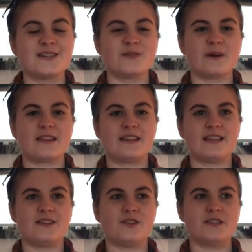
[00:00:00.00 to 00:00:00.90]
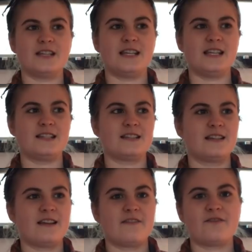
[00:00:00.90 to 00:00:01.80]
Do I think you can eat
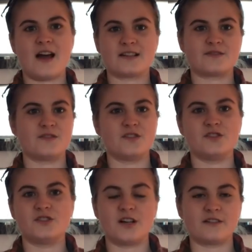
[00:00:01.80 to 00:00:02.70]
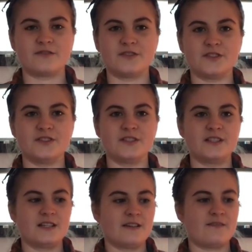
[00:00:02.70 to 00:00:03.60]
fast food, junk food,
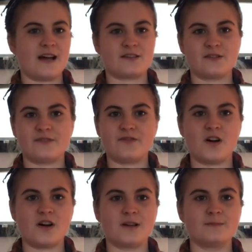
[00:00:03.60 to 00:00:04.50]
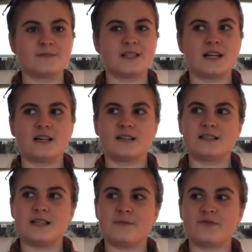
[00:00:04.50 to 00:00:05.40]
factory farmed,
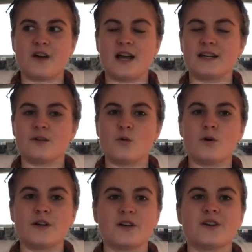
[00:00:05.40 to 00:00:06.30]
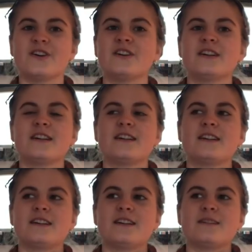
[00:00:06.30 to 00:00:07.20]
deep fried in oil,
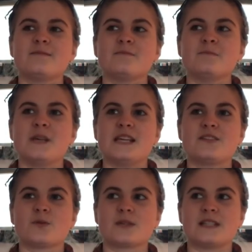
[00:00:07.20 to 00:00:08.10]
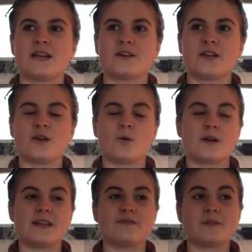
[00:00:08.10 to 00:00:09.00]
meat or dairy, or
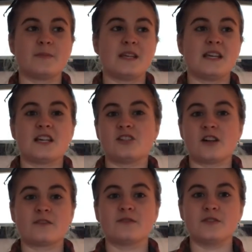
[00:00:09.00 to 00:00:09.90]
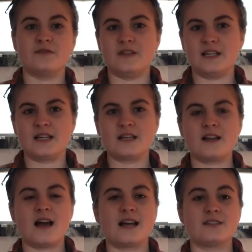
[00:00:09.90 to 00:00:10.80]
even be a junk food
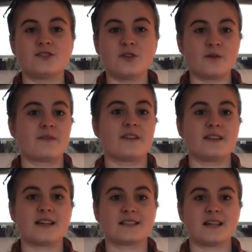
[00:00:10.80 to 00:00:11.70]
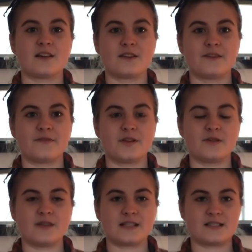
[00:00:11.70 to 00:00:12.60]
vegan? I don't think that's healthy for you.
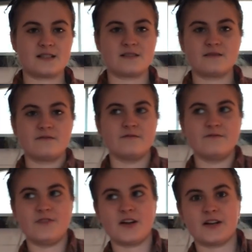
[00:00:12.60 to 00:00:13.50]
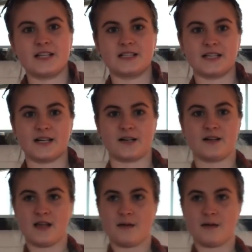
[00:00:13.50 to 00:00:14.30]
That's very clear.